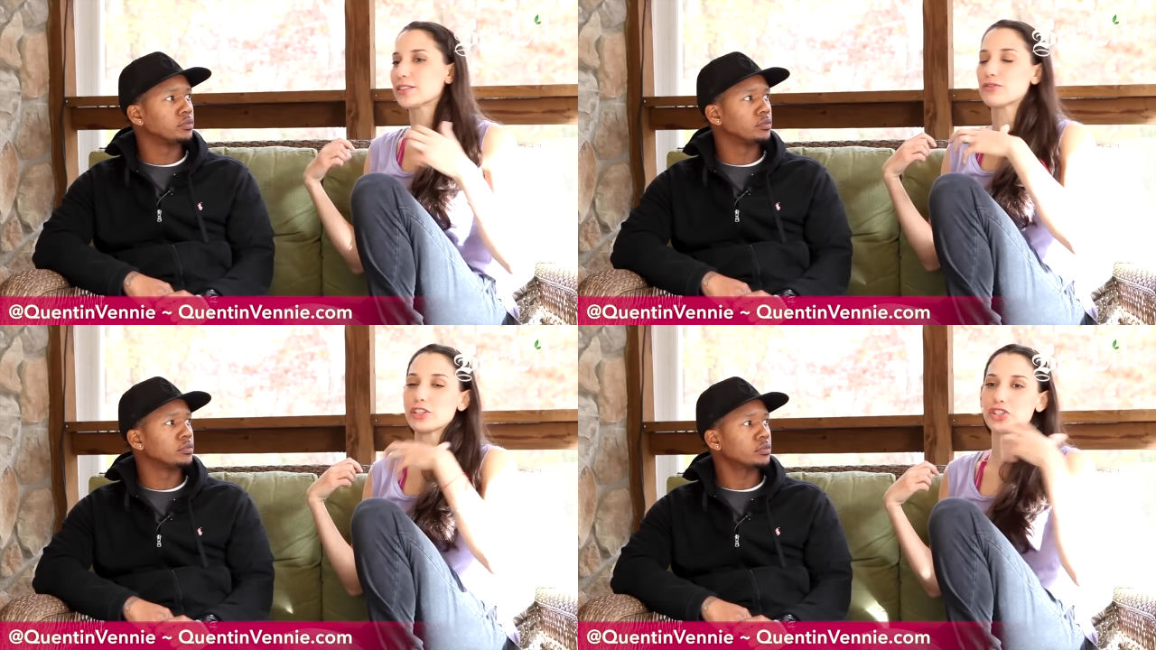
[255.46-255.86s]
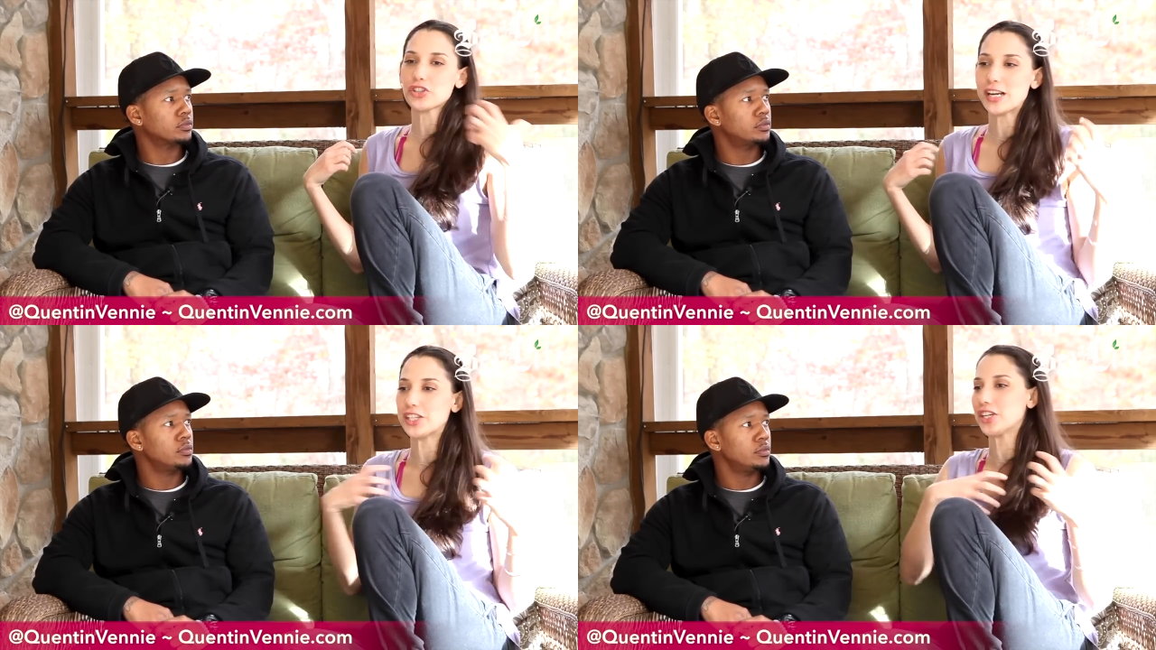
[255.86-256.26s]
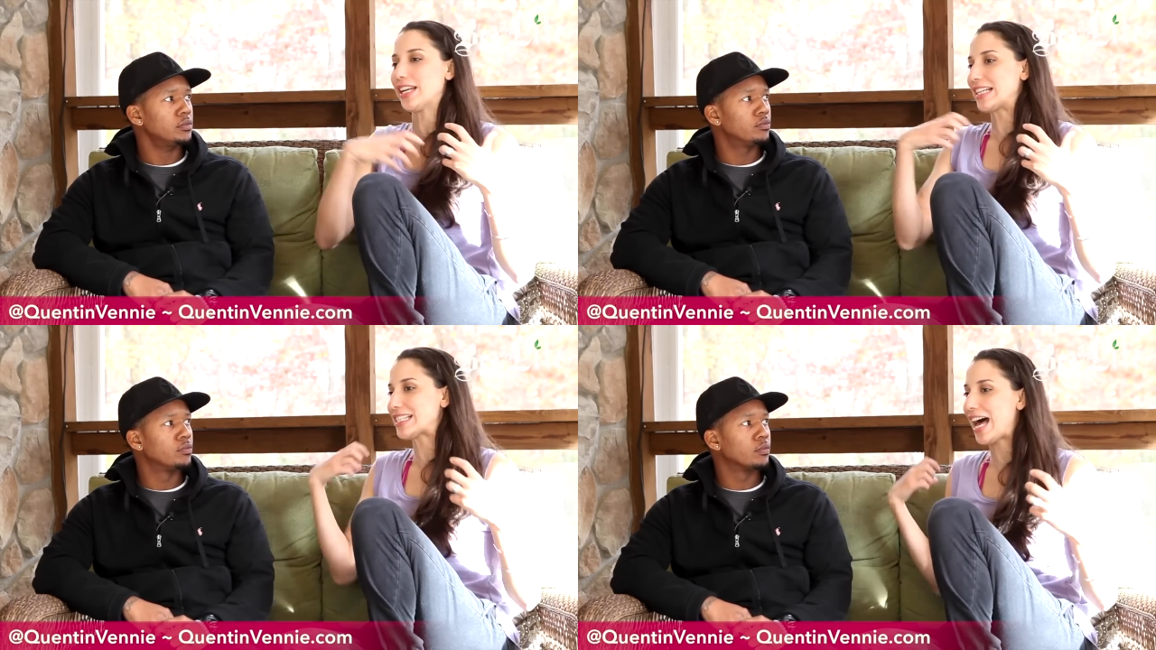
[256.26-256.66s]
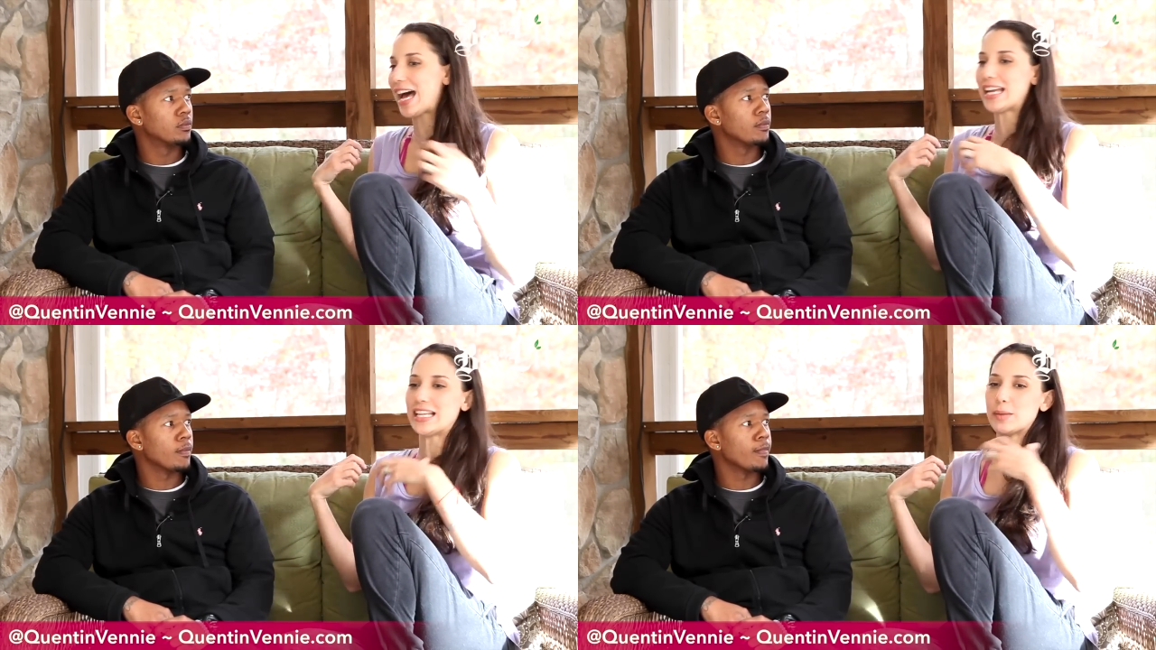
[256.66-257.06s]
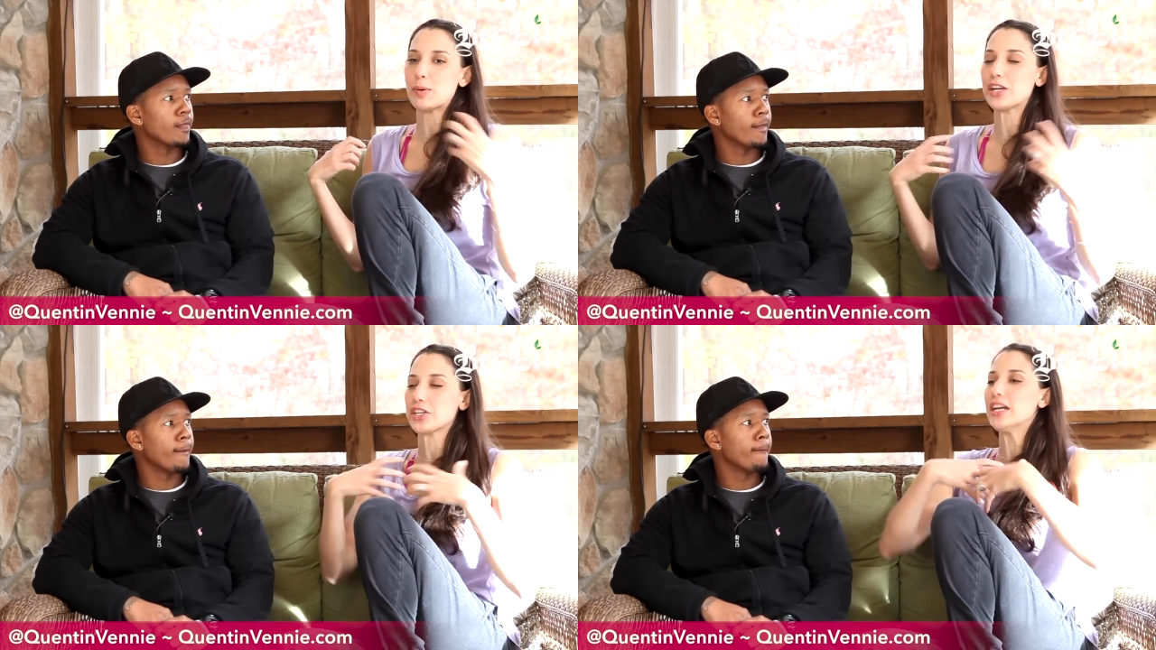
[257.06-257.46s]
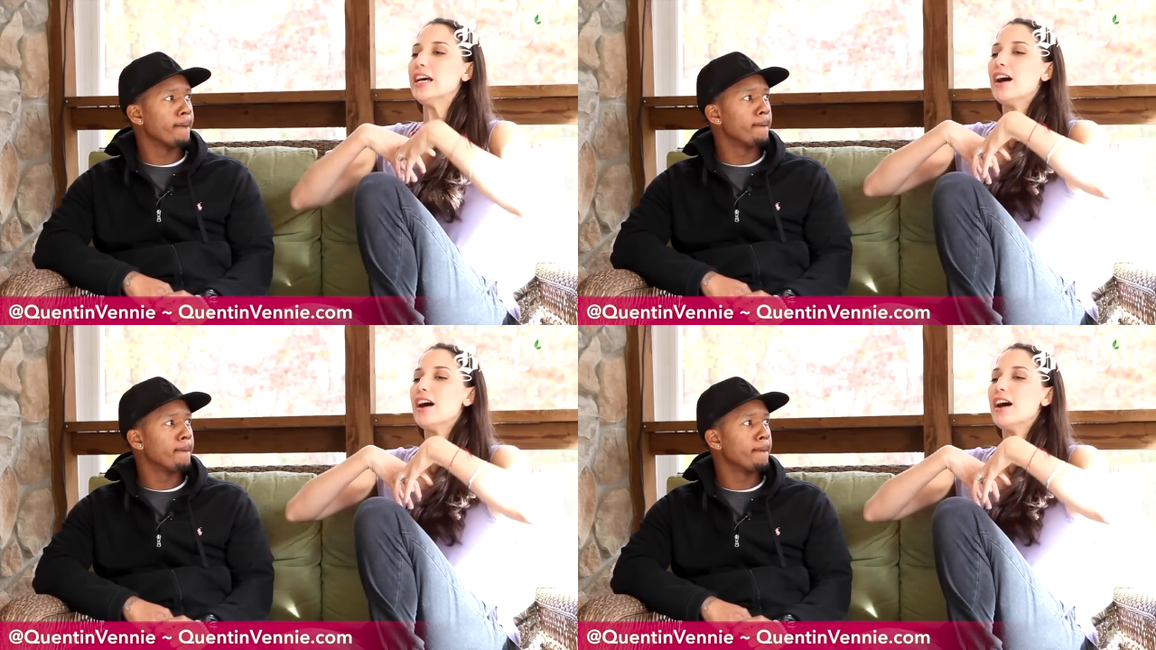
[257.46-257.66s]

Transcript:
Speaker 1: frustration, anxiety, depression.